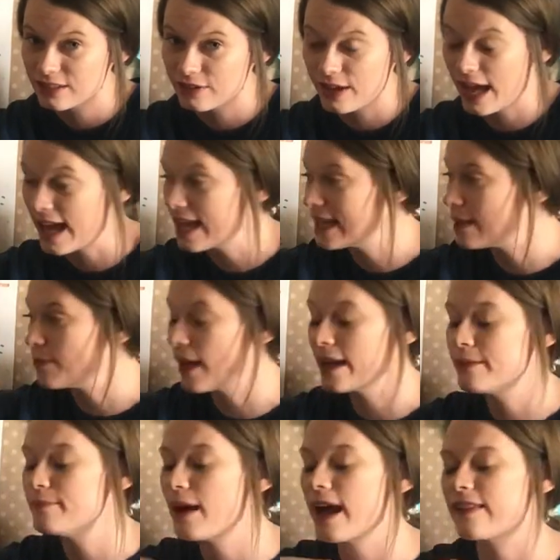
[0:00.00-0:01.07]
Okay, keep that
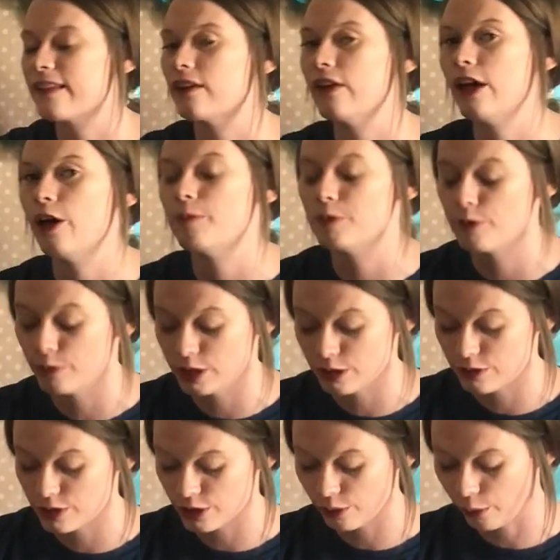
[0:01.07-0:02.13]
in mind. That'll help you when you
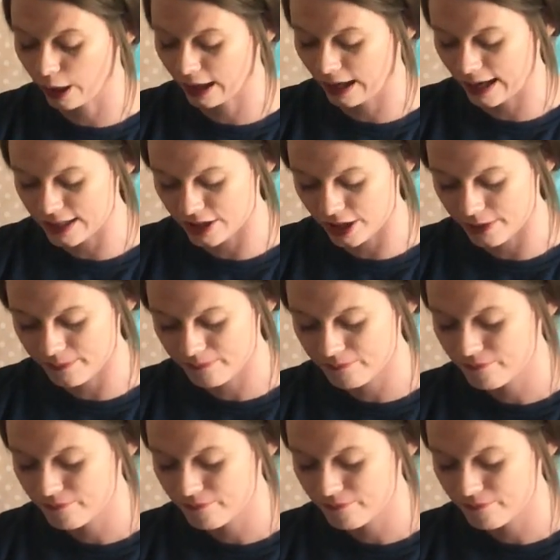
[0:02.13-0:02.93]
do your organizer.